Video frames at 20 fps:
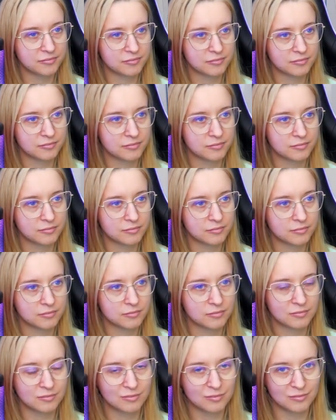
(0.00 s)

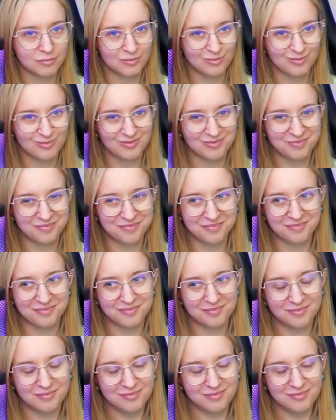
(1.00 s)
Nothing is said.